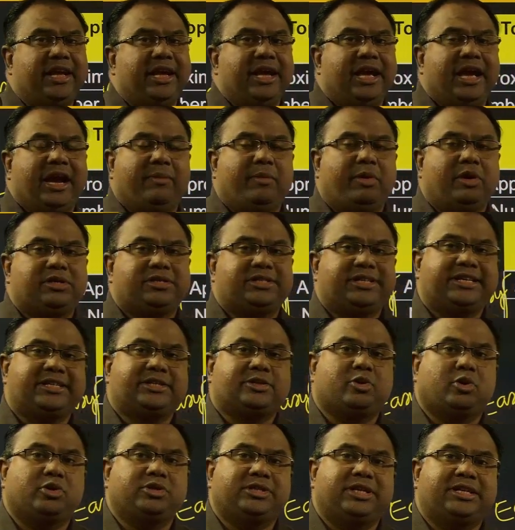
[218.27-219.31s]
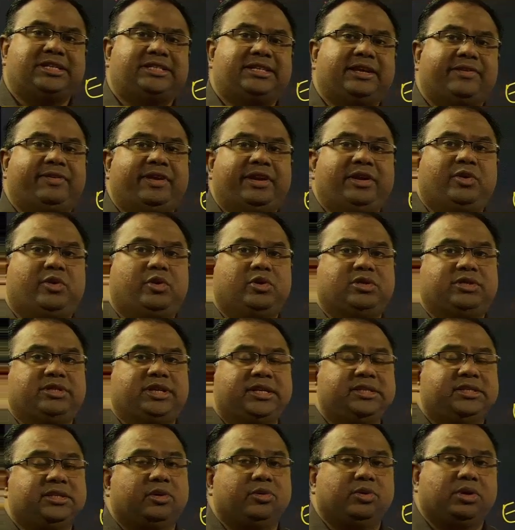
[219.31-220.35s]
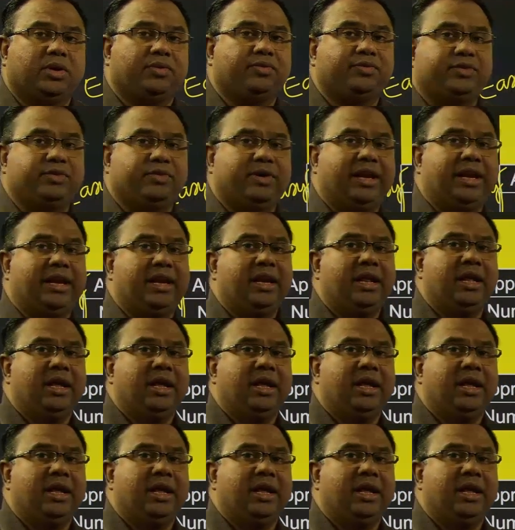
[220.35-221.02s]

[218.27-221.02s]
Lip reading: about 6 questions, 7 questions out of 12